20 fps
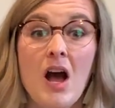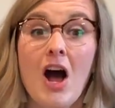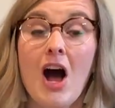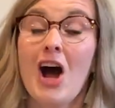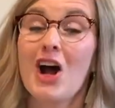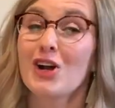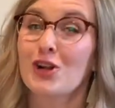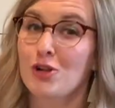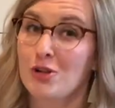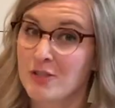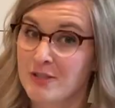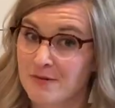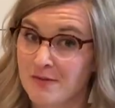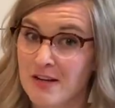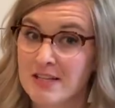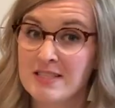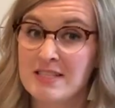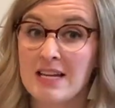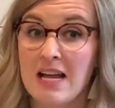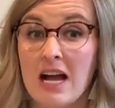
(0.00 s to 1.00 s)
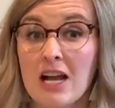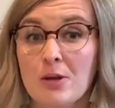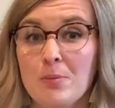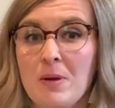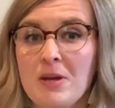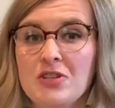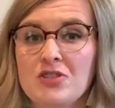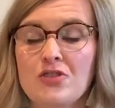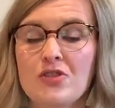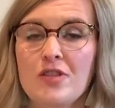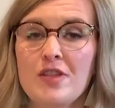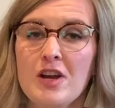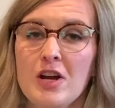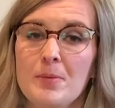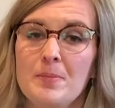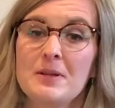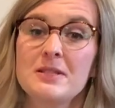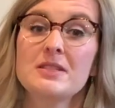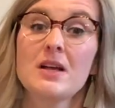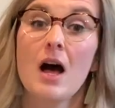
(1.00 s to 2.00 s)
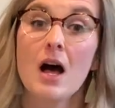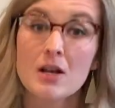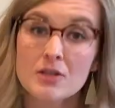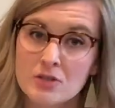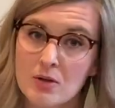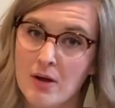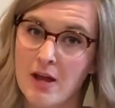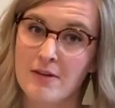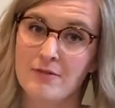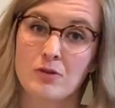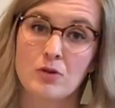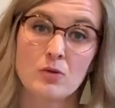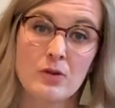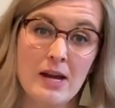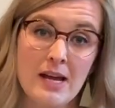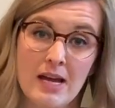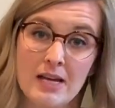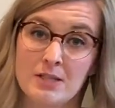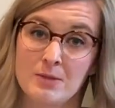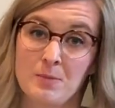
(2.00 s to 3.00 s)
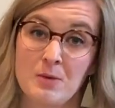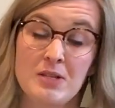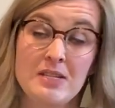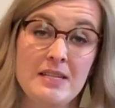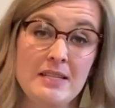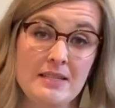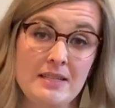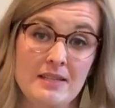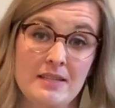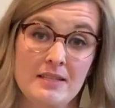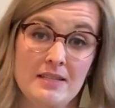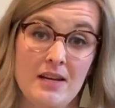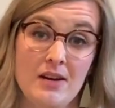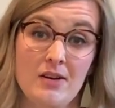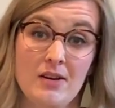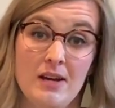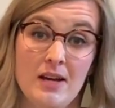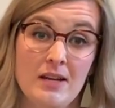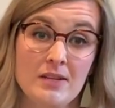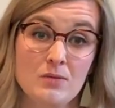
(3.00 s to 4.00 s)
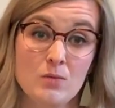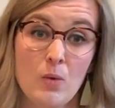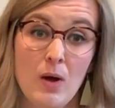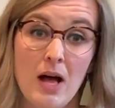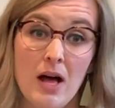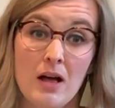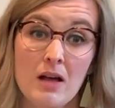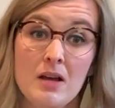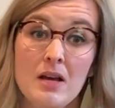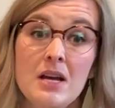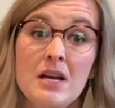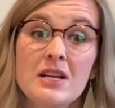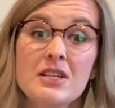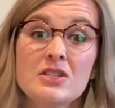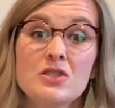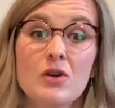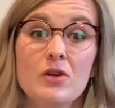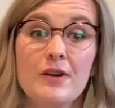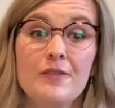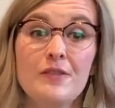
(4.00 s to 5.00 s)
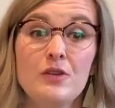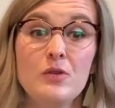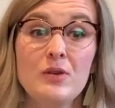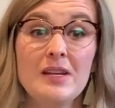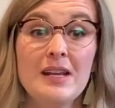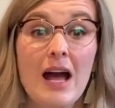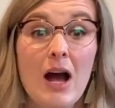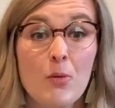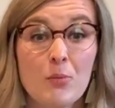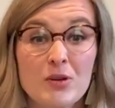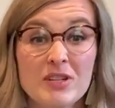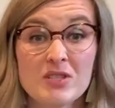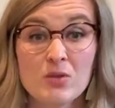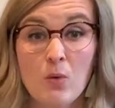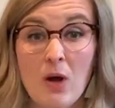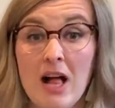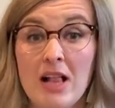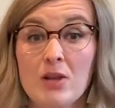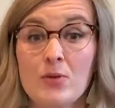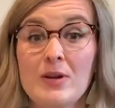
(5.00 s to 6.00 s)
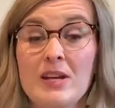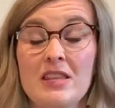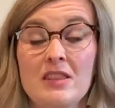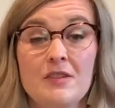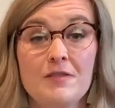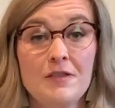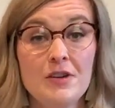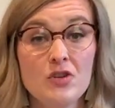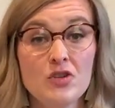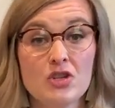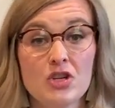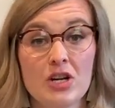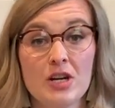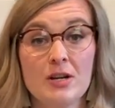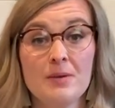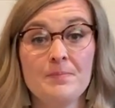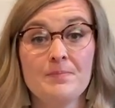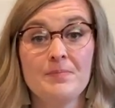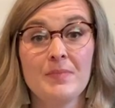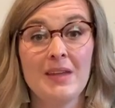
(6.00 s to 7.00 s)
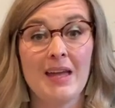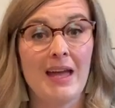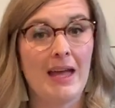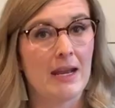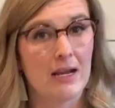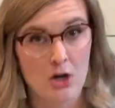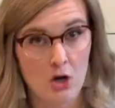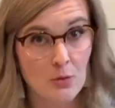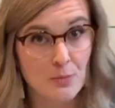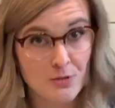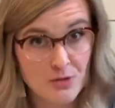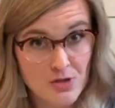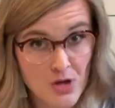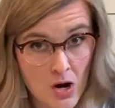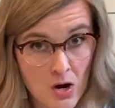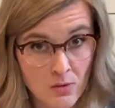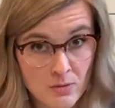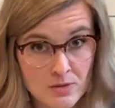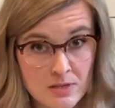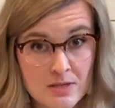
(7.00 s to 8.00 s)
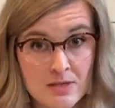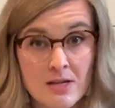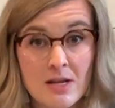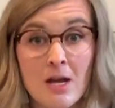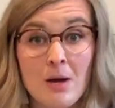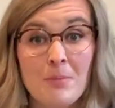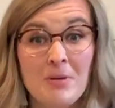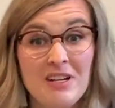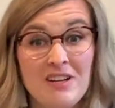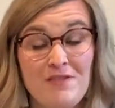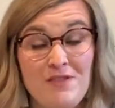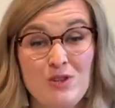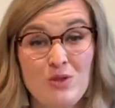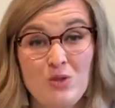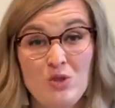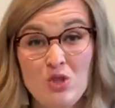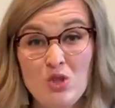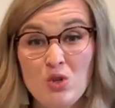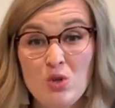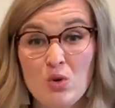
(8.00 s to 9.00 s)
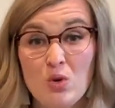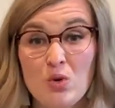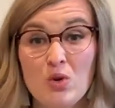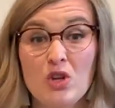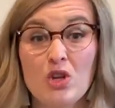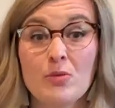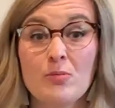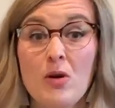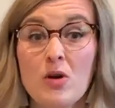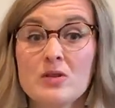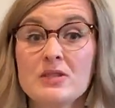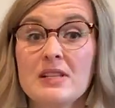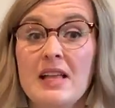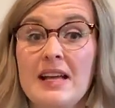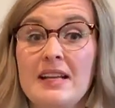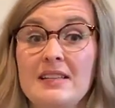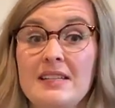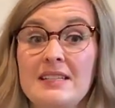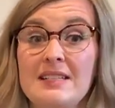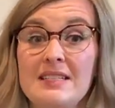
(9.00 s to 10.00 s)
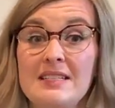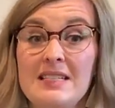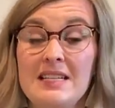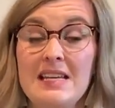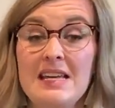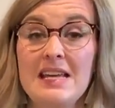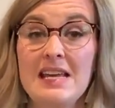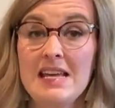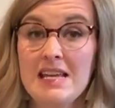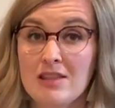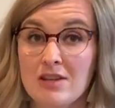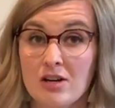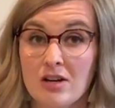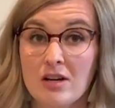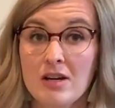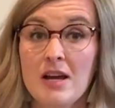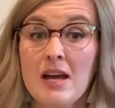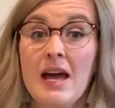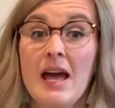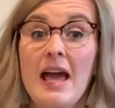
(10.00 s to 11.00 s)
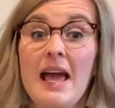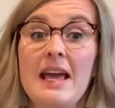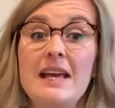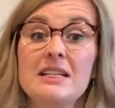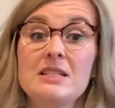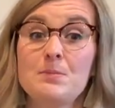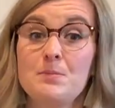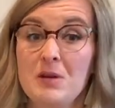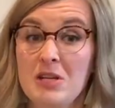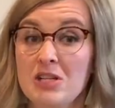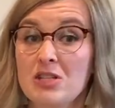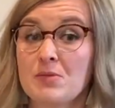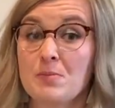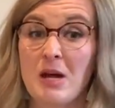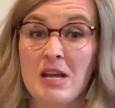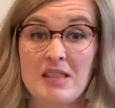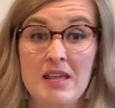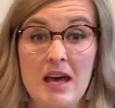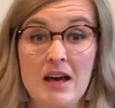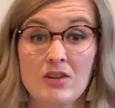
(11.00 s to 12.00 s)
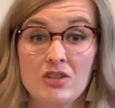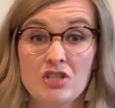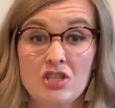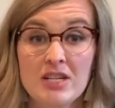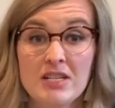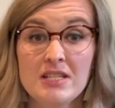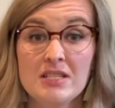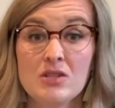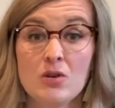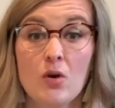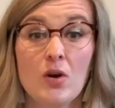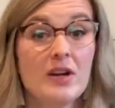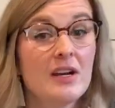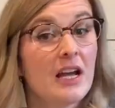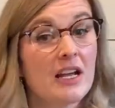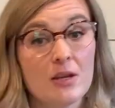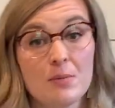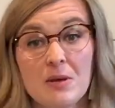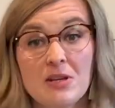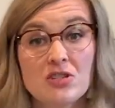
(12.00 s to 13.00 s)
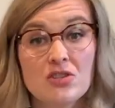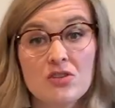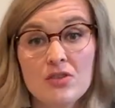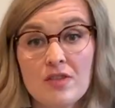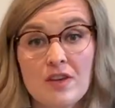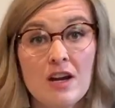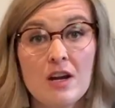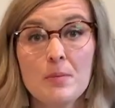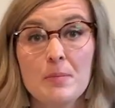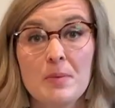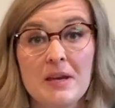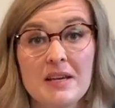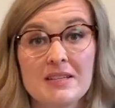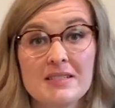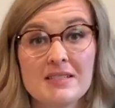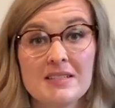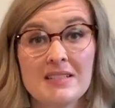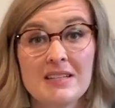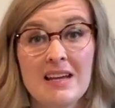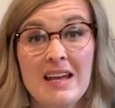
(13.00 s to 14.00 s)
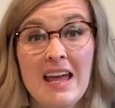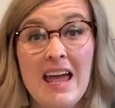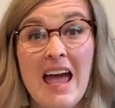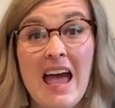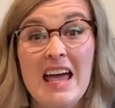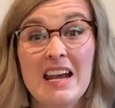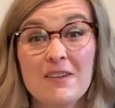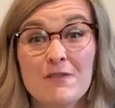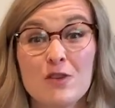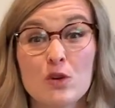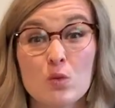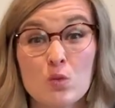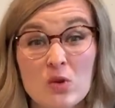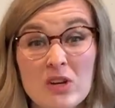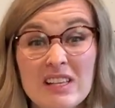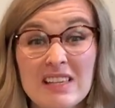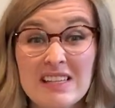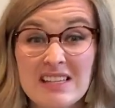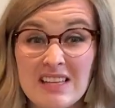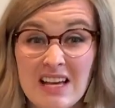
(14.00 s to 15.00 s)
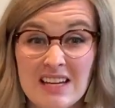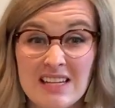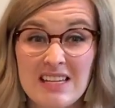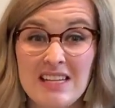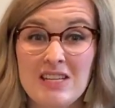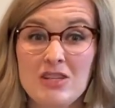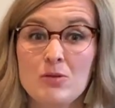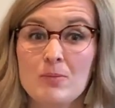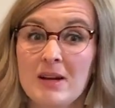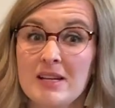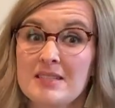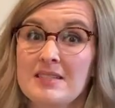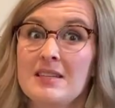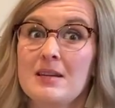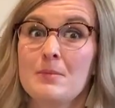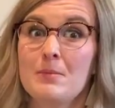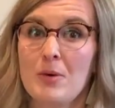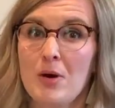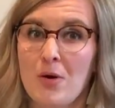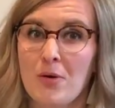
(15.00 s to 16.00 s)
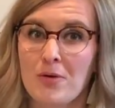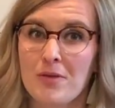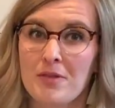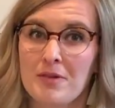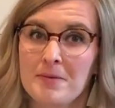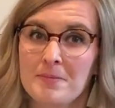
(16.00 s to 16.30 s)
Our close friends, the occupational therapists, also have great expertise in this area as well. So if you need help with swallowing in the future, and I hope you don't, but if you do, you're most likely to see either a speech pathologist or an occupational therapist. And if you're really lucky, you might see them both.